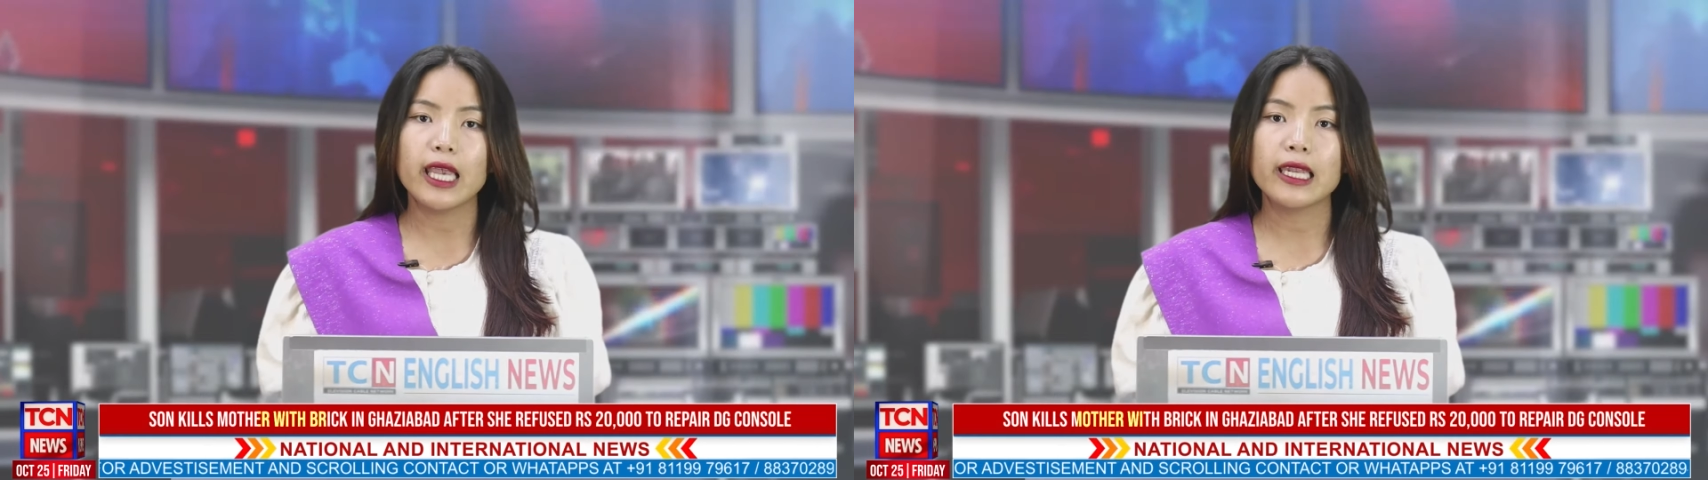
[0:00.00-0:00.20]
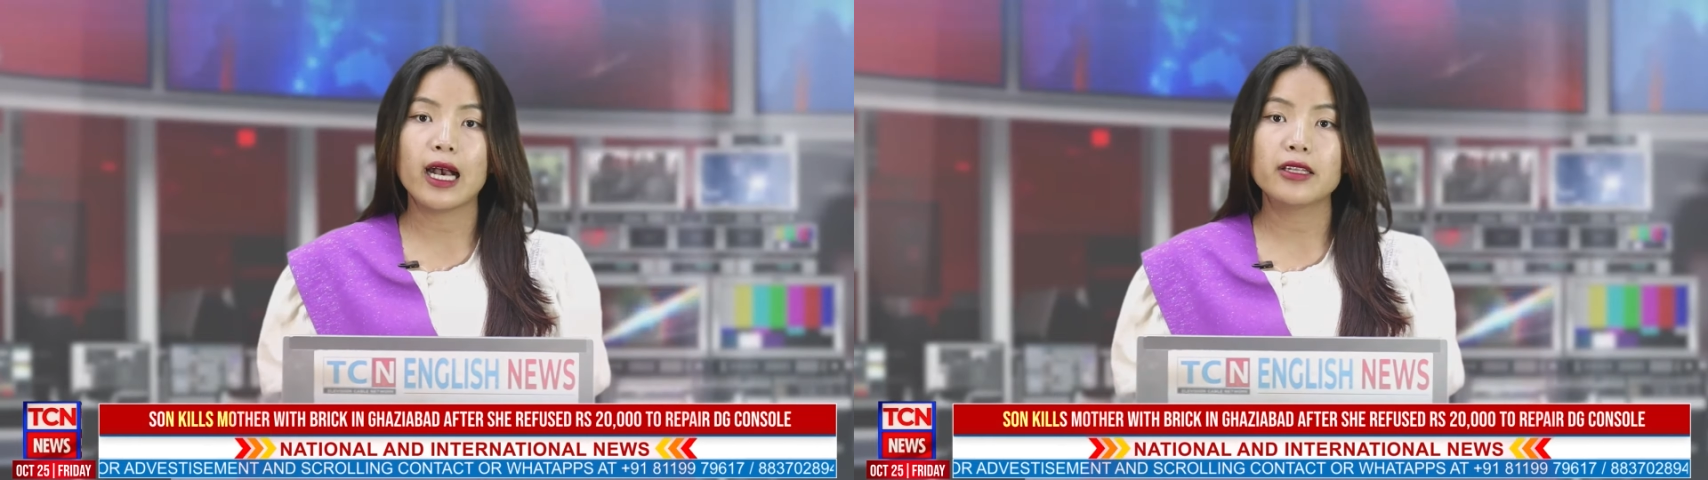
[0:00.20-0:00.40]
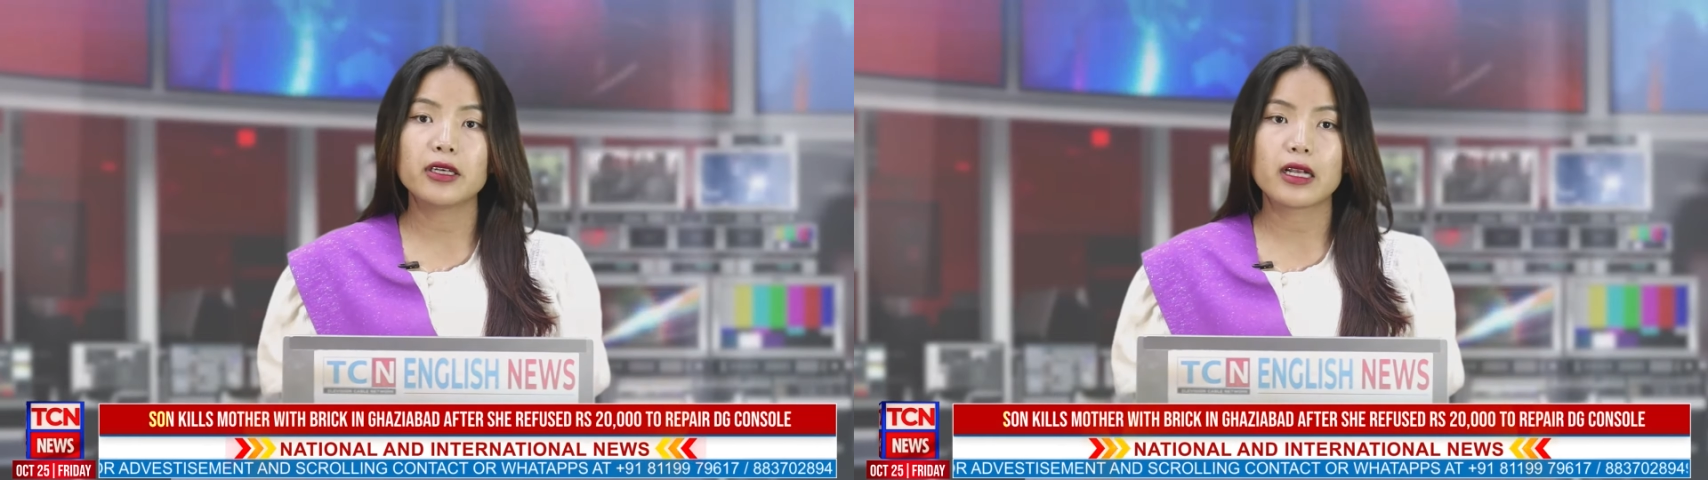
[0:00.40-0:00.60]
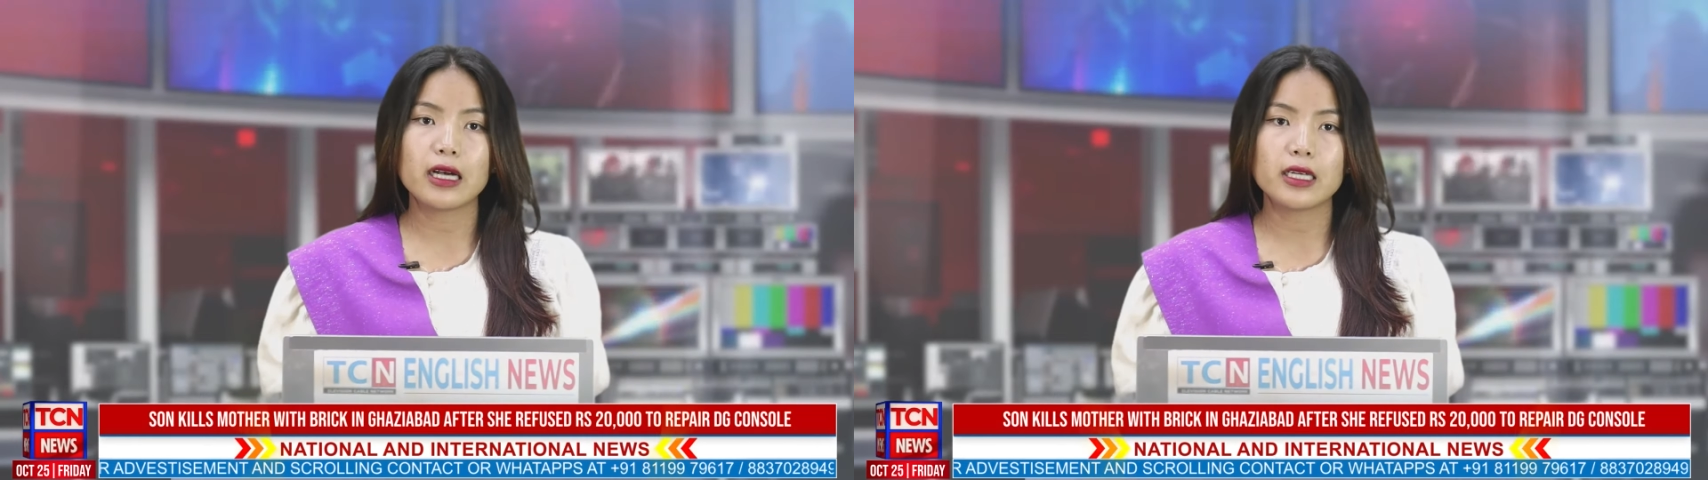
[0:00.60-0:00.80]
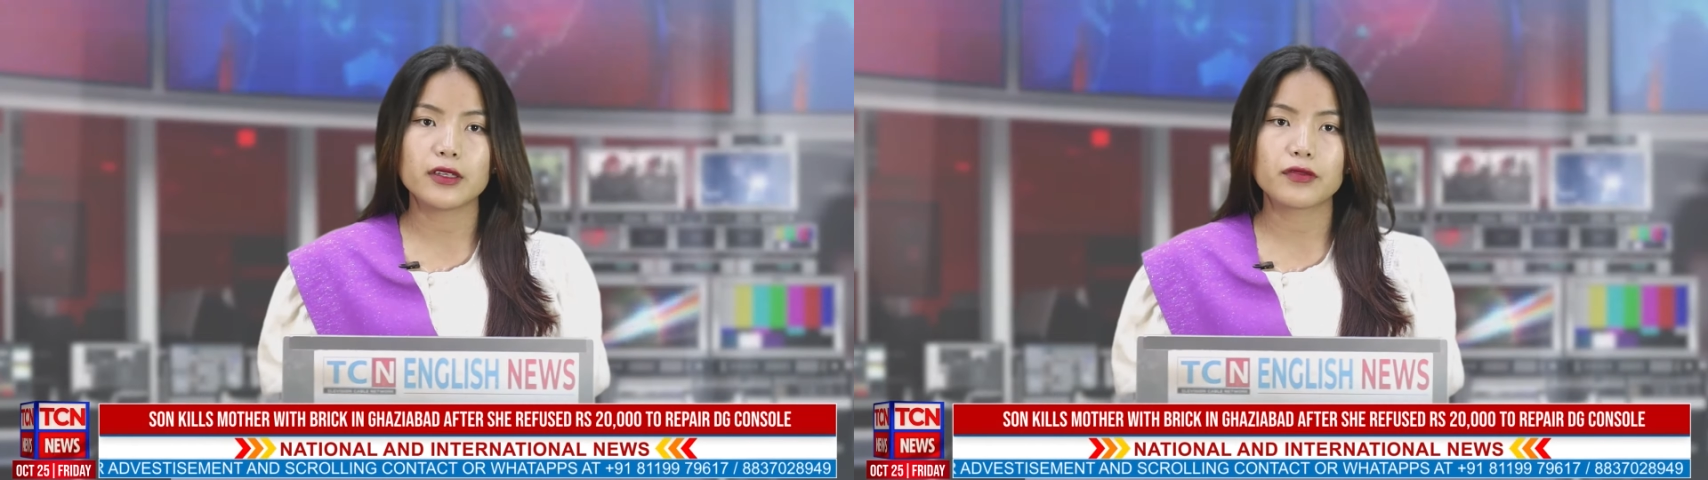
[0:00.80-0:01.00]
an Aadhaar
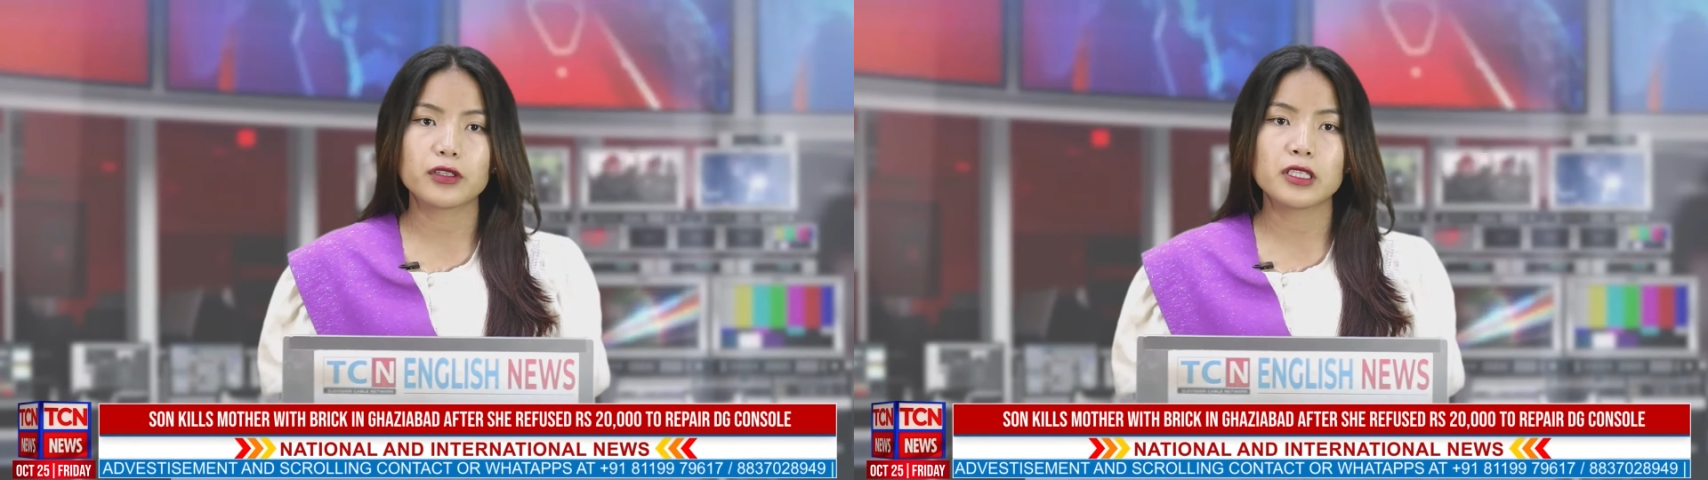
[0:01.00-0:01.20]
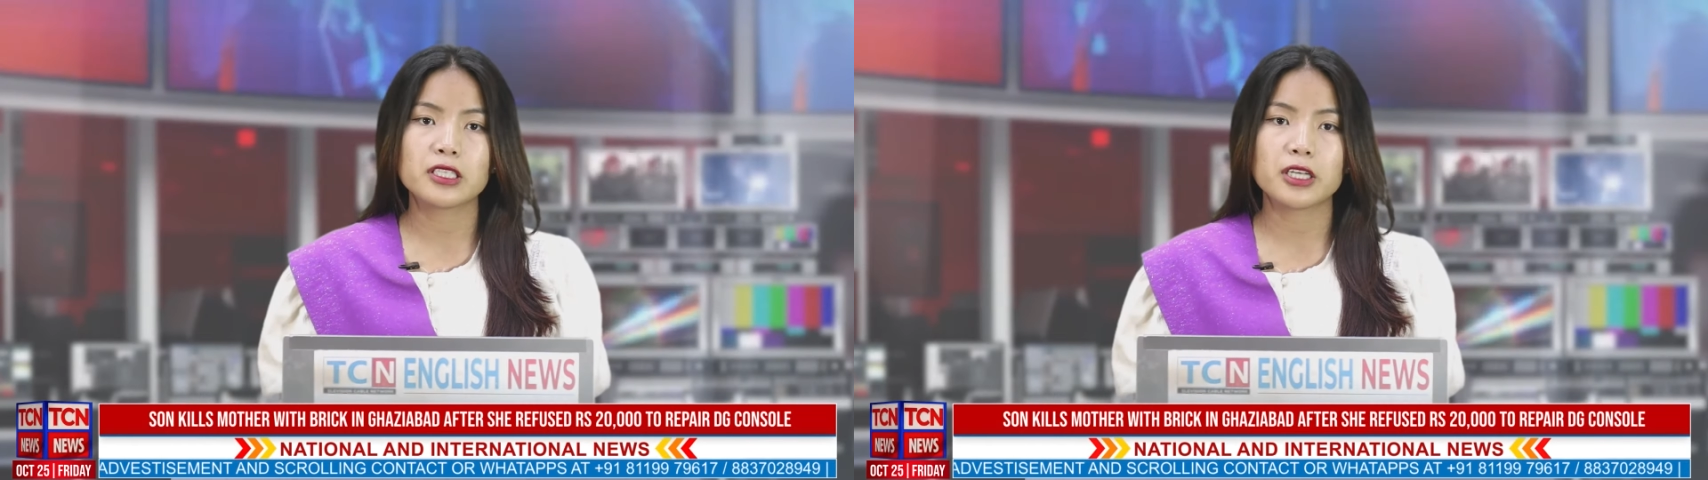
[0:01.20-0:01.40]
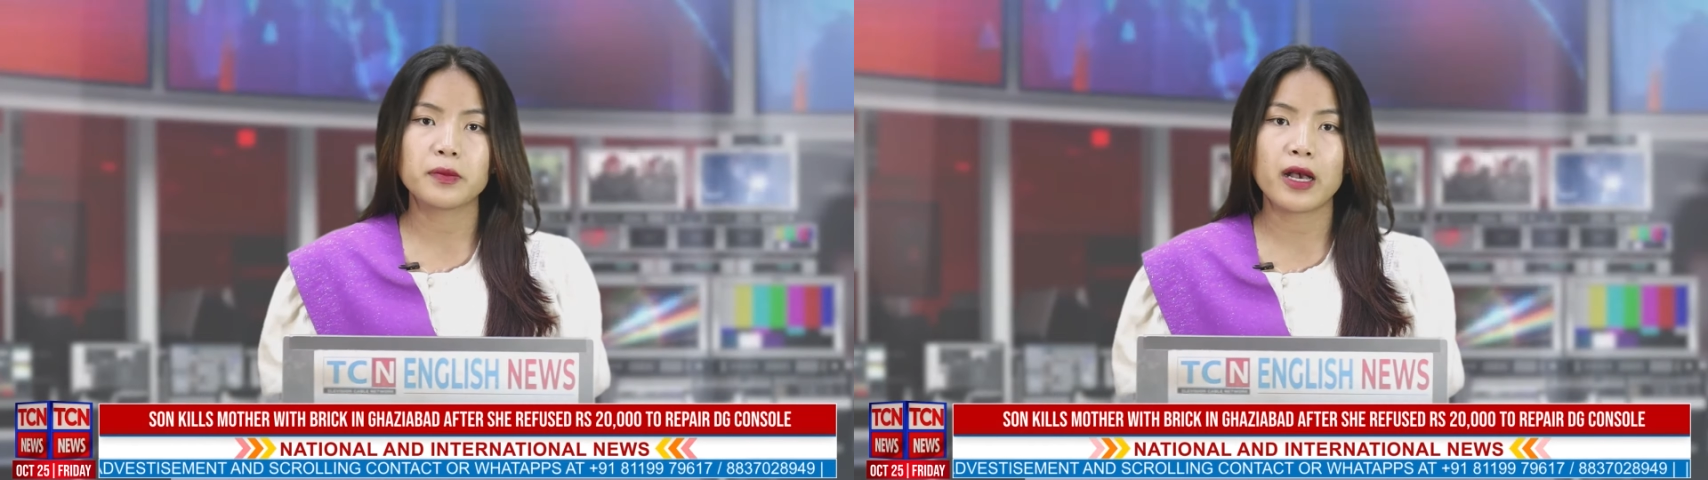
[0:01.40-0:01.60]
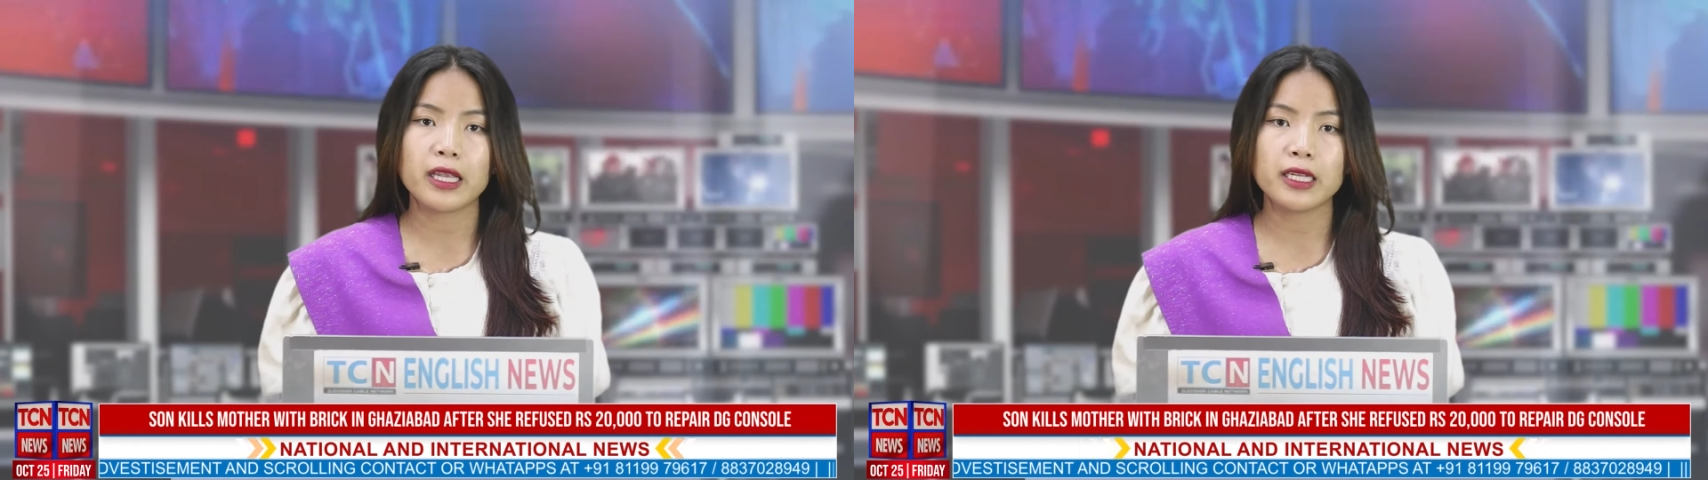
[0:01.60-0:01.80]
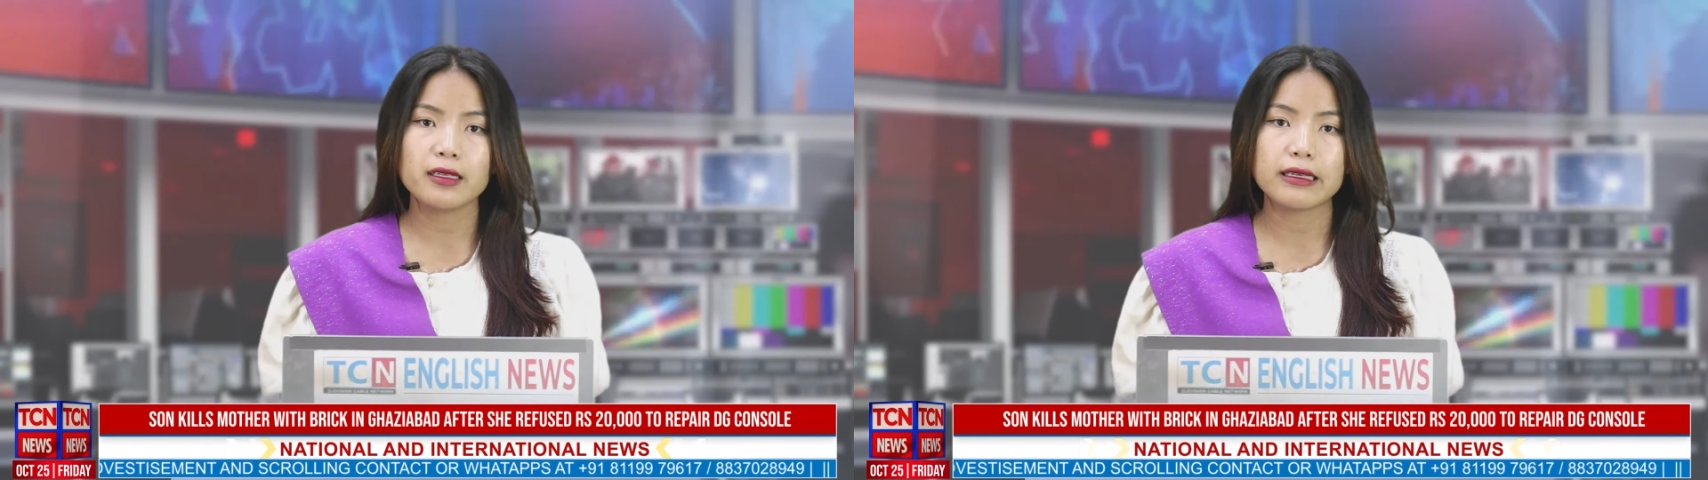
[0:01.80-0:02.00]
card for
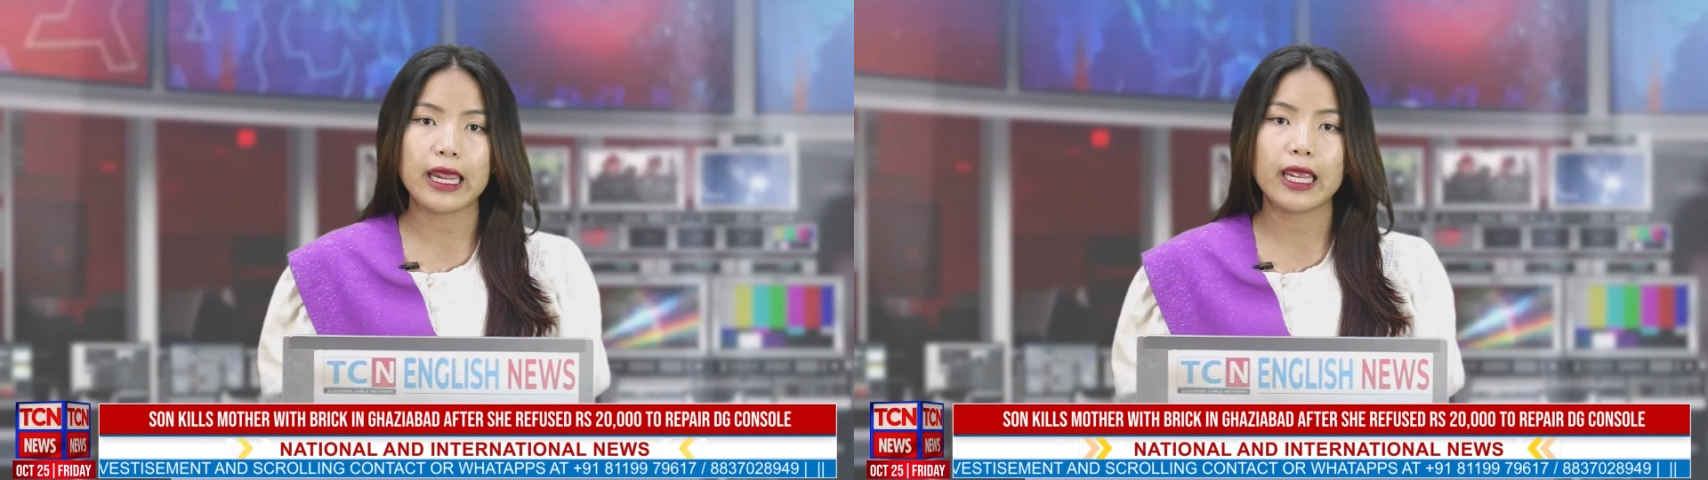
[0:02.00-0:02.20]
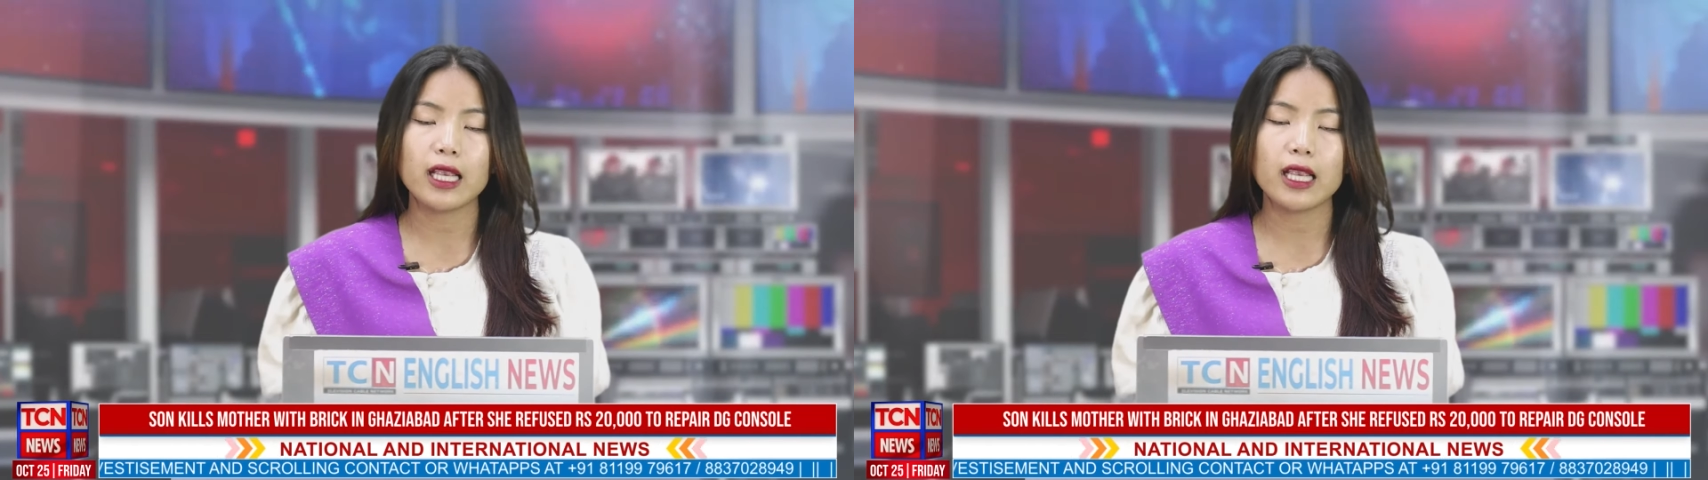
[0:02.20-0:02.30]
determining the